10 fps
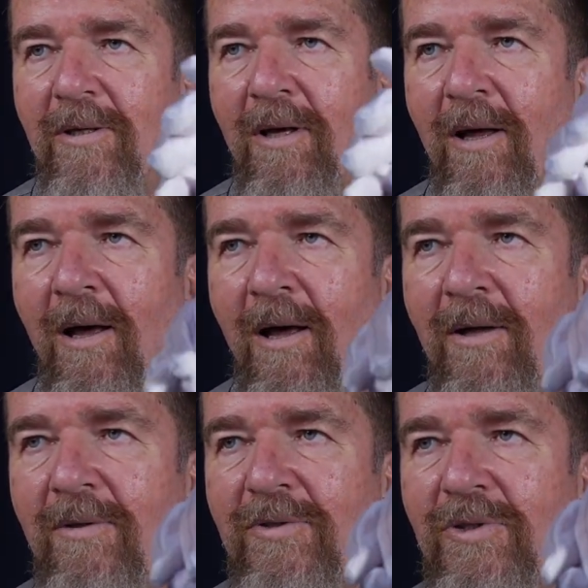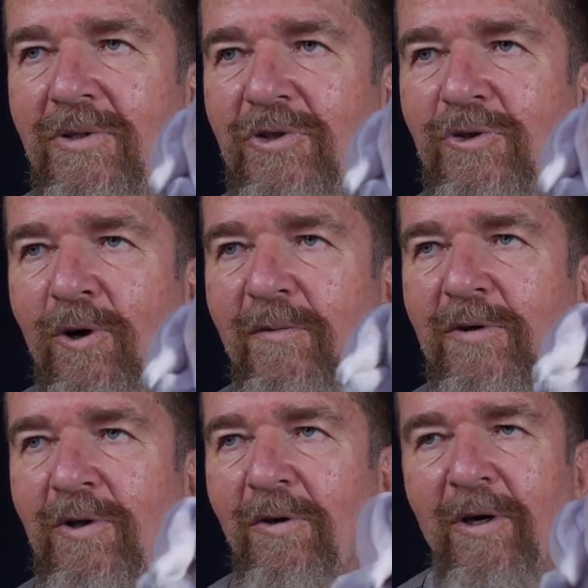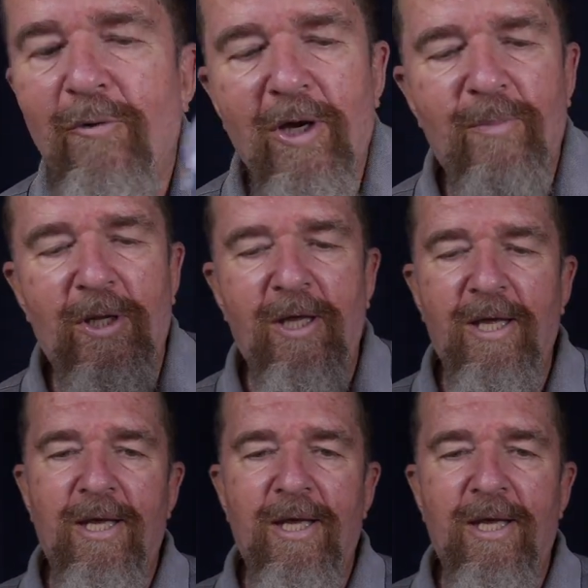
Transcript: uh, surface on the grip, and,